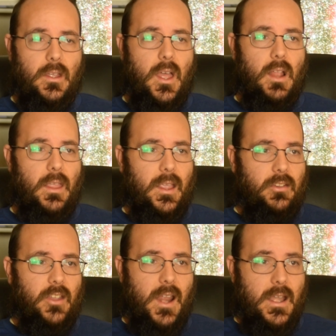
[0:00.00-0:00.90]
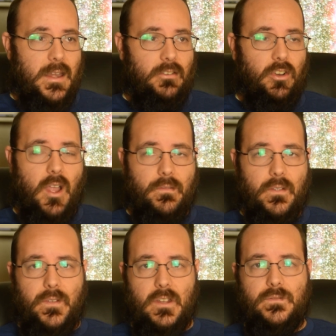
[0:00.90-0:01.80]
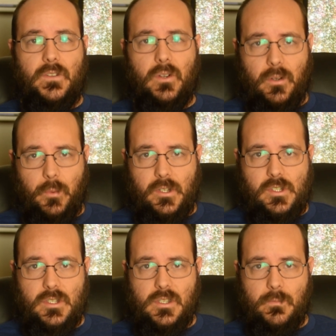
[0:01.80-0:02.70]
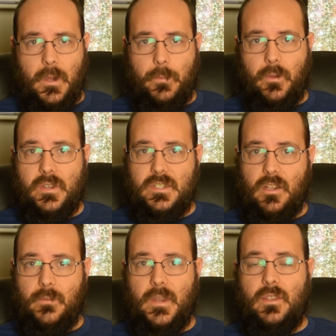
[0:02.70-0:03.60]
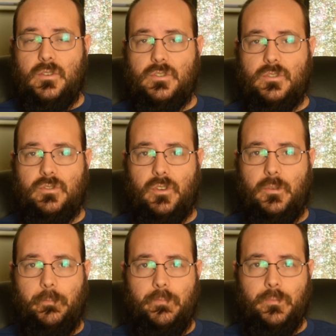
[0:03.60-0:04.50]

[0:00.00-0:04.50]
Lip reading: Like I said, I did turn off the Fitch viewer, which some people in the StellarMate users group